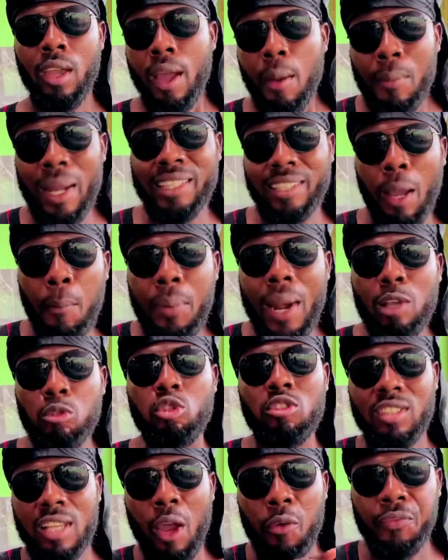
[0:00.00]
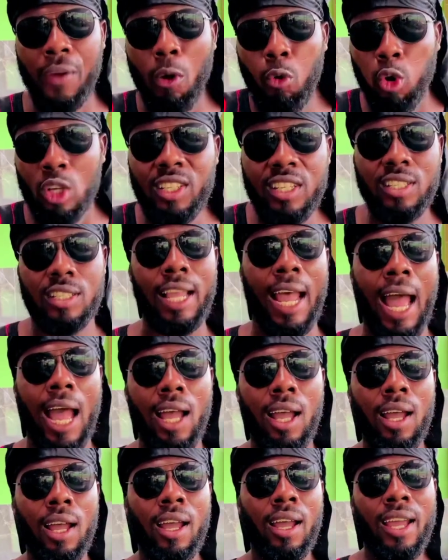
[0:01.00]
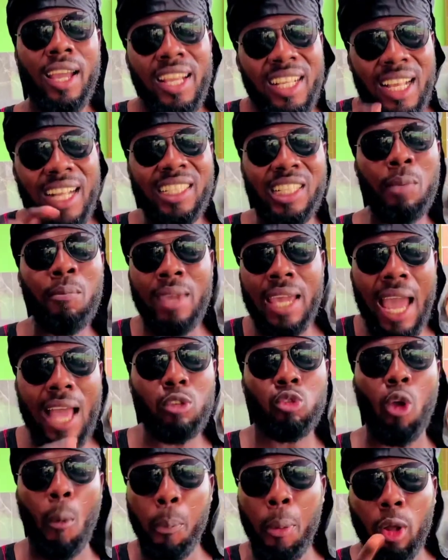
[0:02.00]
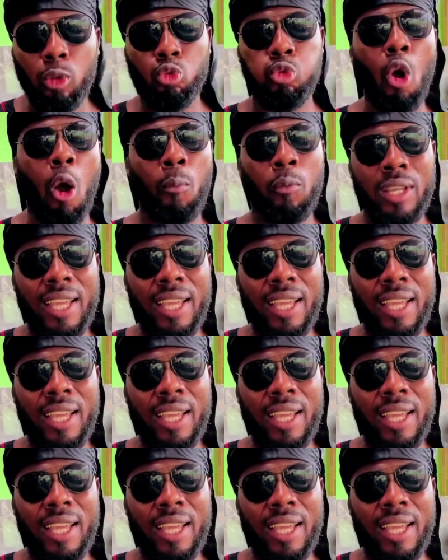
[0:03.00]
But a brasso says for coaches here. You tell me a support home,